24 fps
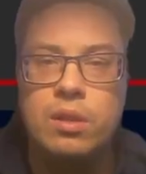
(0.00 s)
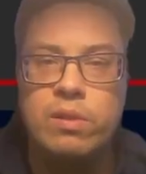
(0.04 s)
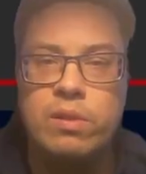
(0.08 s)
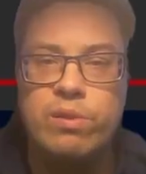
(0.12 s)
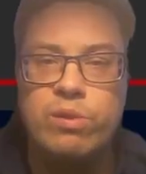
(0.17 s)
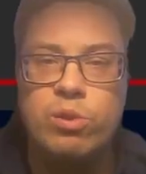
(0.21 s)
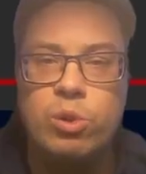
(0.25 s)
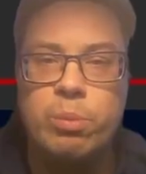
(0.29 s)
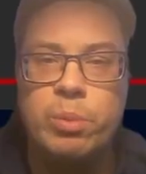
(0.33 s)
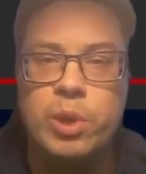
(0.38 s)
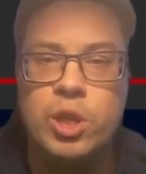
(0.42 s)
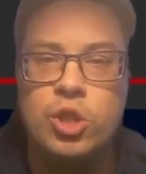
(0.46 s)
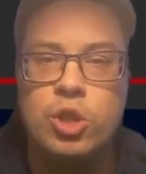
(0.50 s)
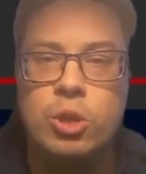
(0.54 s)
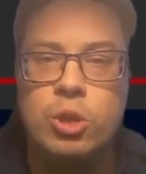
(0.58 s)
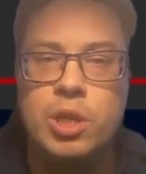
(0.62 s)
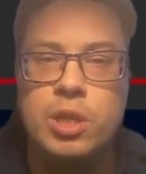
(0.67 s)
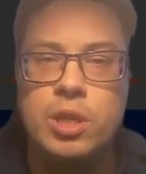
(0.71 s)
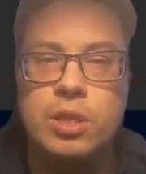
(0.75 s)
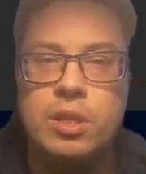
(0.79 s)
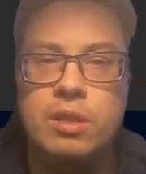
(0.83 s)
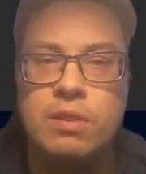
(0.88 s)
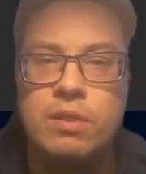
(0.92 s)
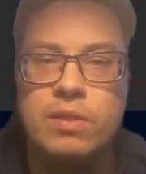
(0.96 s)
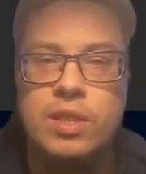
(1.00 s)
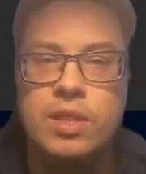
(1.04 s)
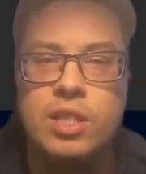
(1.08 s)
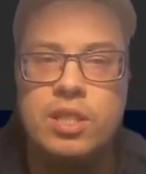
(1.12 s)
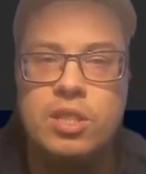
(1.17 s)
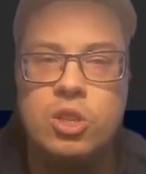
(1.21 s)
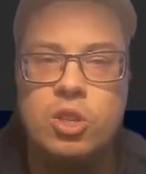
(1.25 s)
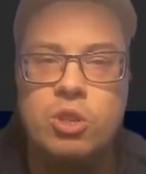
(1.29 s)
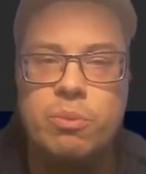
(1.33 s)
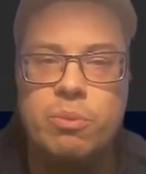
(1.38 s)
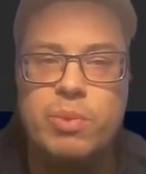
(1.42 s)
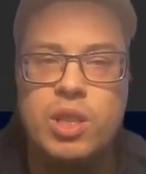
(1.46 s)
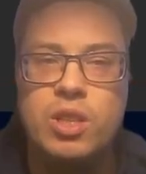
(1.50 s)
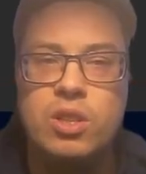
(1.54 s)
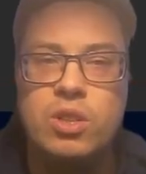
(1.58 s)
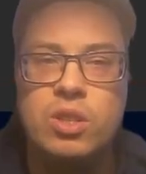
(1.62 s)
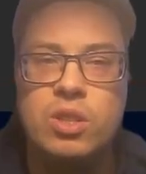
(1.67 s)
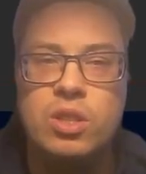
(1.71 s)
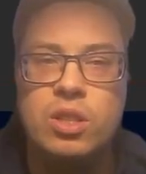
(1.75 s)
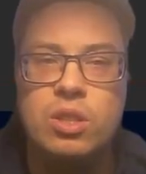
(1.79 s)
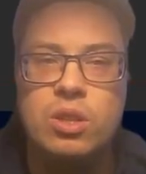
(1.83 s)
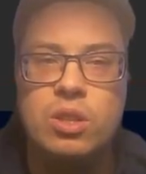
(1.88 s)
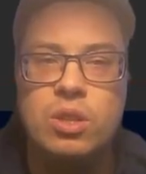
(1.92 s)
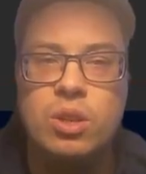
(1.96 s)
For page objects, this is not
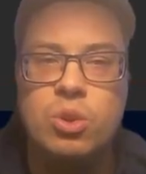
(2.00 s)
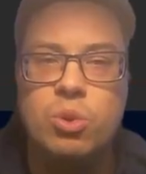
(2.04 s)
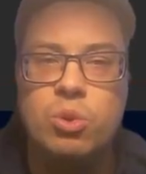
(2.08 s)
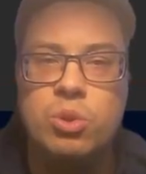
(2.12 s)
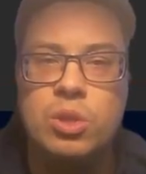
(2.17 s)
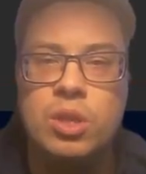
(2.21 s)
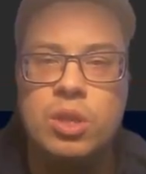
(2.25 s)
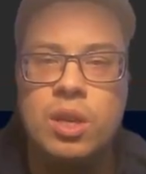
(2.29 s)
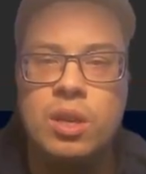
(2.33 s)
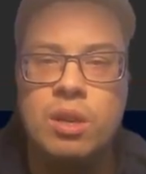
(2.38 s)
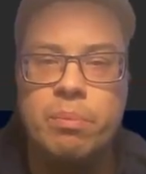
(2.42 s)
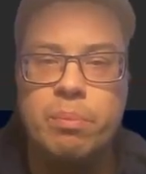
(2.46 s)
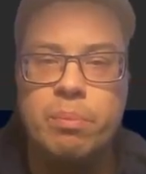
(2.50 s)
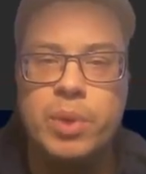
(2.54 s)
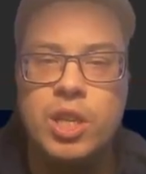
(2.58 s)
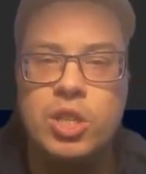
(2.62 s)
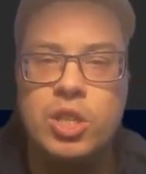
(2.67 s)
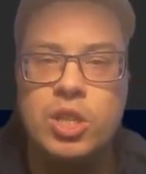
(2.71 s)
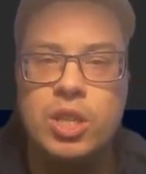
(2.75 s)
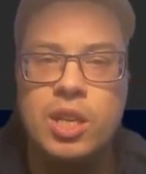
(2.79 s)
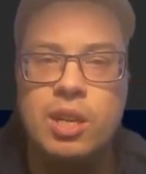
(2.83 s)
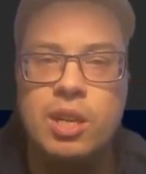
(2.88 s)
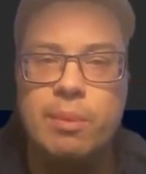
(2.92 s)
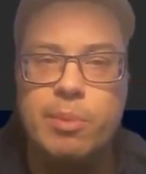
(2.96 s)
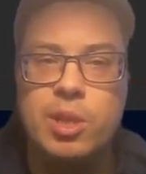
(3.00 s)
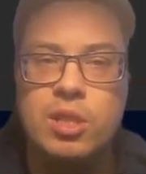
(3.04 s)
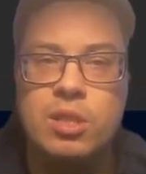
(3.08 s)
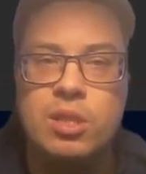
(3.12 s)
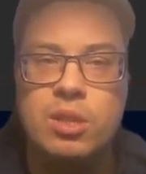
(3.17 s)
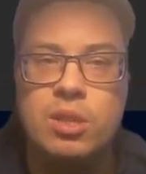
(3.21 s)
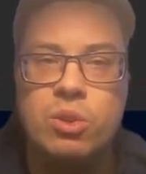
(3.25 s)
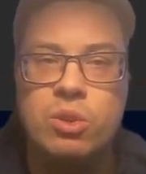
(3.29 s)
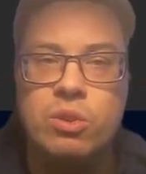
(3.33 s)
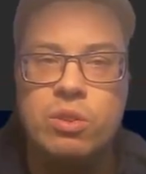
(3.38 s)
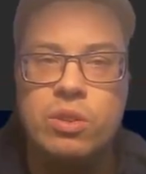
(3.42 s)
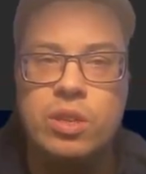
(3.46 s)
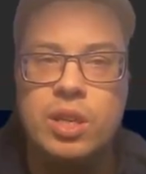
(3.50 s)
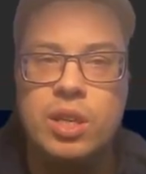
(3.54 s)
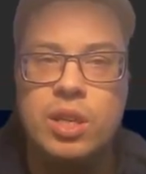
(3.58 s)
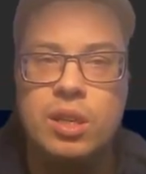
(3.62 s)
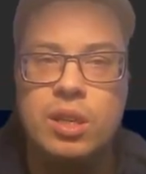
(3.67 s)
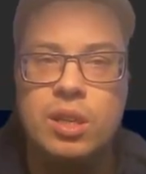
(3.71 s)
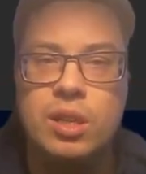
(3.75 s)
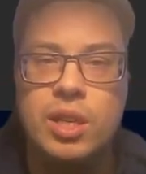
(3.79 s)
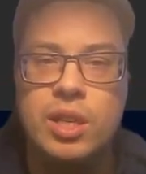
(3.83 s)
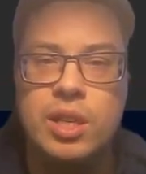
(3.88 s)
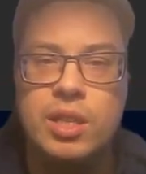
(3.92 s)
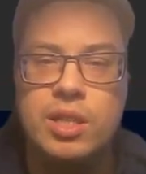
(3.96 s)
mandatory to use page elements on the
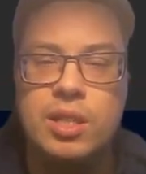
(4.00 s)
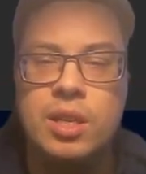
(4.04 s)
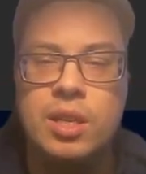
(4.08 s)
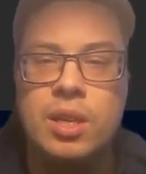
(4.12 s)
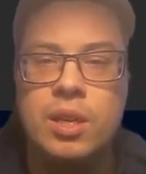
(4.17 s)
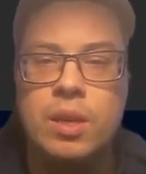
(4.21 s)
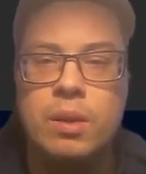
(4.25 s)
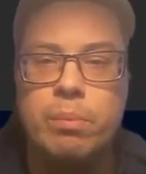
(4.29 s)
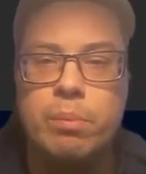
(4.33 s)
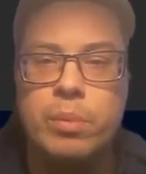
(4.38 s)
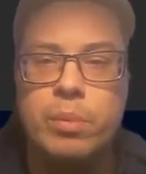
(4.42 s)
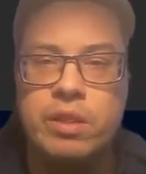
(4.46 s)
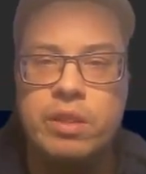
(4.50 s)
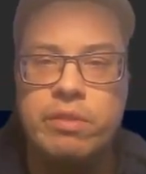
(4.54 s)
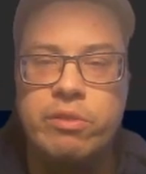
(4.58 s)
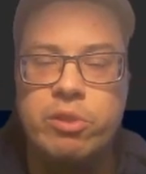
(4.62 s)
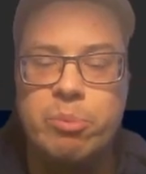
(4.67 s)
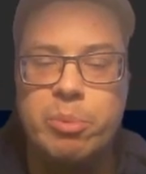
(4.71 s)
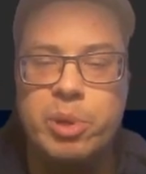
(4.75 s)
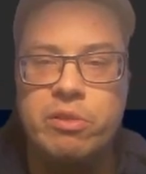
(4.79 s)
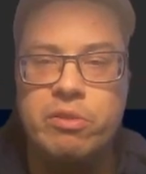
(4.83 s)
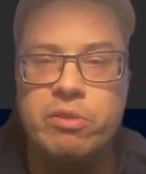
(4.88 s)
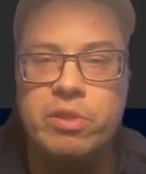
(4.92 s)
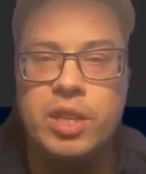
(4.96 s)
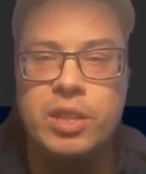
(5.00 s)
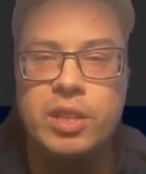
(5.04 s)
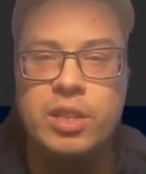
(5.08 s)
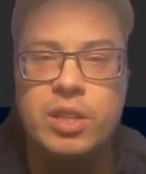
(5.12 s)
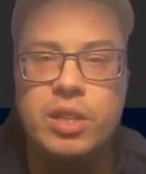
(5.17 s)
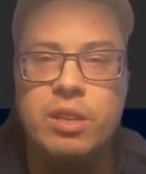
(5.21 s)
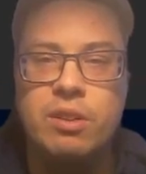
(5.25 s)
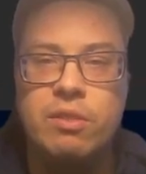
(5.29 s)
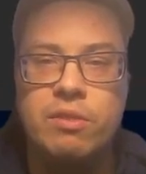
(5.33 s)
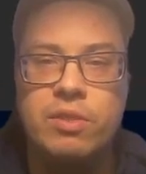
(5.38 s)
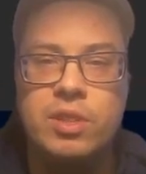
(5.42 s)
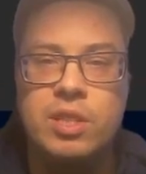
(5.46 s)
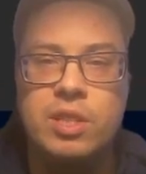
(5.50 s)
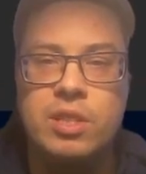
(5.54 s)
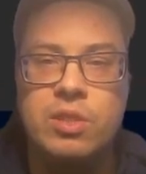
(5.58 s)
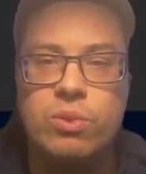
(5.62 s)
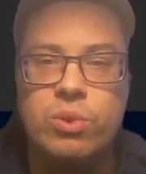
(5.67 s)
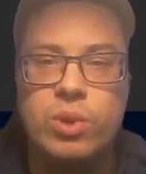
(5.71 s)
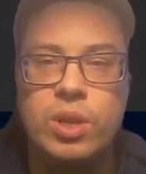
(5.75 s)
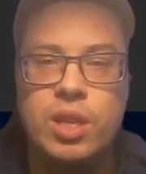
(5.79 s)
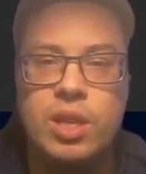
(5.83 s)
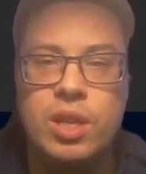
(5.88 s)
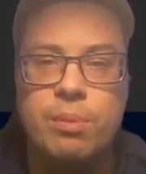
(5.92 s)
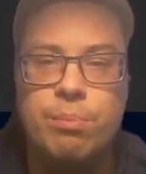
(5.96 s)
class, but for page factory, this is
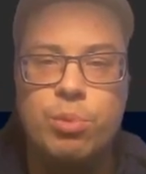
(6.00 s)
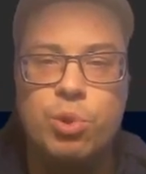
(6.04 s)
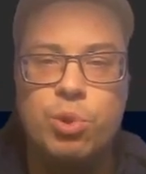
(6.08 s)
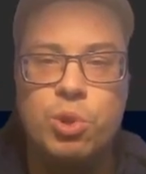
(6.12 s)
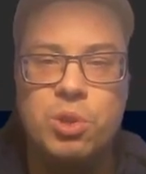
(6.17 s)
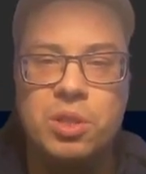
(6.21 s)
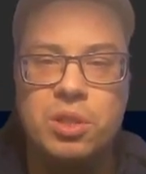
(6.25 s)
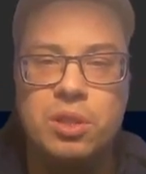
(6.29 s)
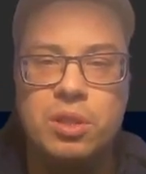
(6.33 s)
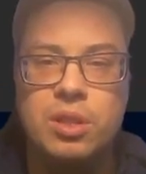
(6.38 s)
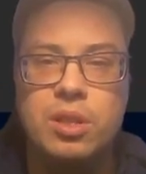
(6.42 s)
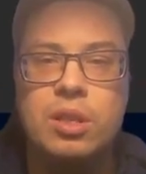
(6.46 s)
really important.